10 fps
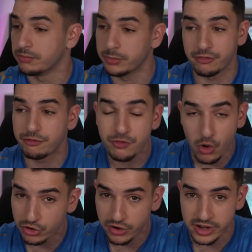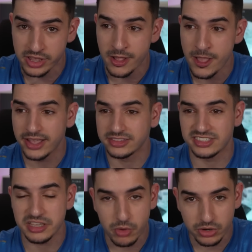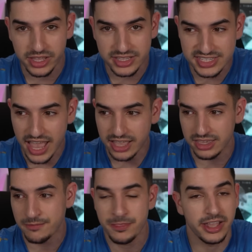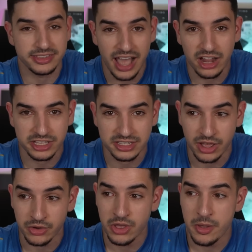But full credit to Simone Inzaghi and to Al Hilal,